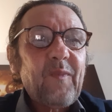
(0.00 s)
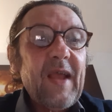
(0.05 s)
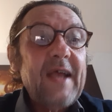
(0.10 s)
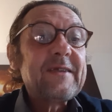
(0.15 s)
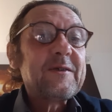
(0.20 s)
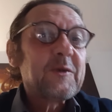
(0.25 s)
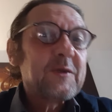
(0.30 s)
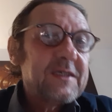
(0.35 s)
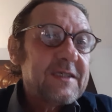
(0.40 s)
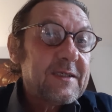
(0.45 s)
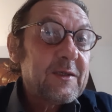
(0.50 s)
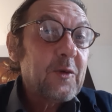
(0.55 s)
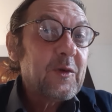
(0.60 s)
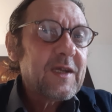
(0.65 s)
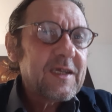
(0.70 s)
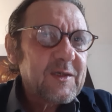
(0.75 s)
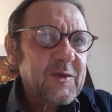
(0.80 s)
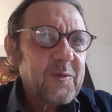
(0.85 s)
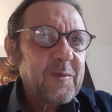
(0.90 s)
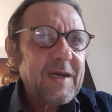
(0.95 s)
And so this song
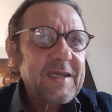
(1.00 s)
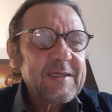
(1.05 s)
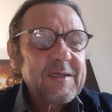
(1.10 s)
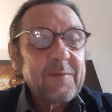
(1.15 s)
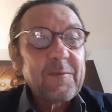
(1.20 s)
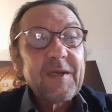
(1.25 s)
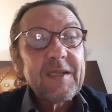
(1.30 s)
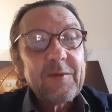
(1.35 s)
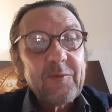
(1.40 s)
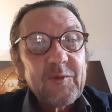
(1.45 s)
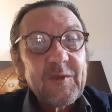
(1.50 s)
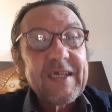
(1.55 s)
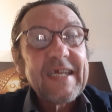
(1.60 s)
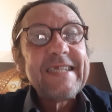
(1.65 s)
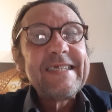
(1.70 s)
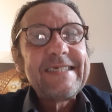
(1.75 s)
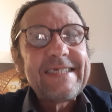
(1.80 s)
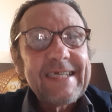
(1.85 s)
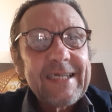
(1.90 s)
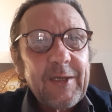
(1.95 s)
is about somebody who's
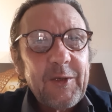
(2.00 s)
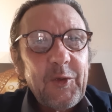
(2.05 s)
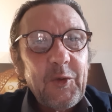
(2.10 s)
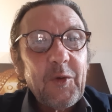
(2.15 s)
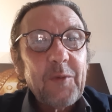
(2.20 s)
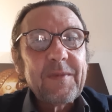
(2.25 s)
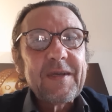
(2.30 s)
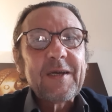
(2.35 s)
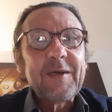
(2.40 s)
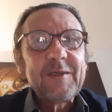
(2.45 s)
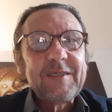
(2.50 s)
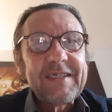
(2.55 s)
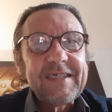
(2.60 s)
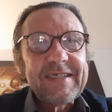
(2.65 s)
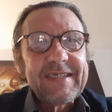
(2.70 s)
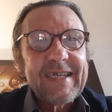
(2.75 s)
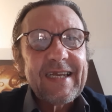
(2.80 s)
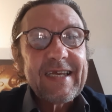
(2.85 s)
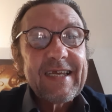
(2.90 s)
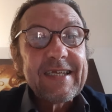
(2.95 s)
insecure because
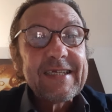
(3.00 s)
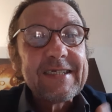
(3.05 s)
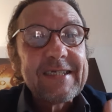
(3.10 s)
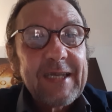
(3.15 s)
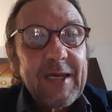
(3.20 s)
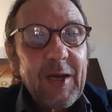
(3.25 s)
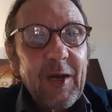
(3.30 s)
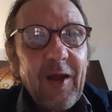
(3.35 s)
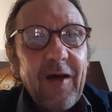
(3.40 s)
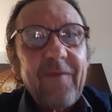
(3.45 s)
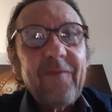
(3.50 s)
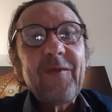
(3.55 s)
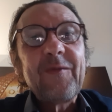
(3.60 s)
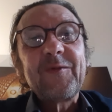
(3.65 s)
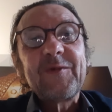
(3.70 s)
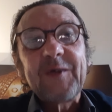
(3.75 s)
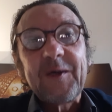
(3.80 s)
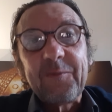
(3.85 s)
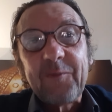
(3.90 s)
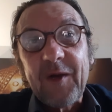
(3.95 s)
he's in love with
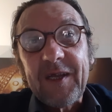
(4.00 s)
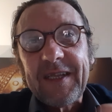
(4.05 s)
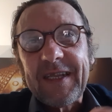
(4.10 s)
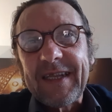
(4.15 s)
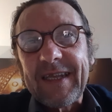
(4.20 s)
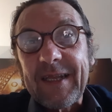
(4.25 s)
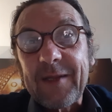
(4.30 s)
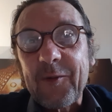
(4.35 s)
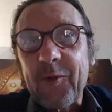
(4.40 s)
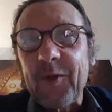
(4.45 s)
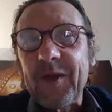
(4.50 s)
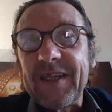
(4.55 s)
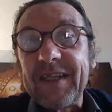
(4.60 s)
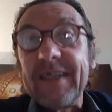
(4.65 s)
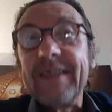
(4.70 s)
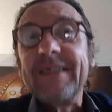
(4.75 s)
someone, and that creates